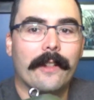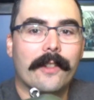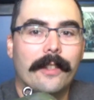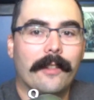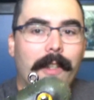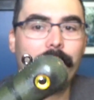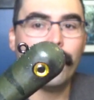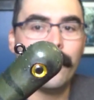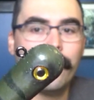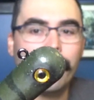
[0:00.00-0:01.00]
It's got the nice
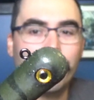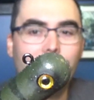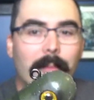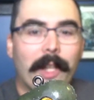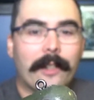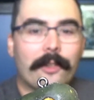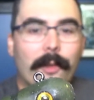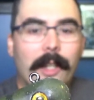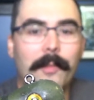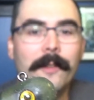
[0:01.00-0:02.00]
green color with the black
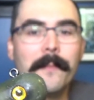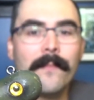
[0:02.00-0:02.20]
stripes.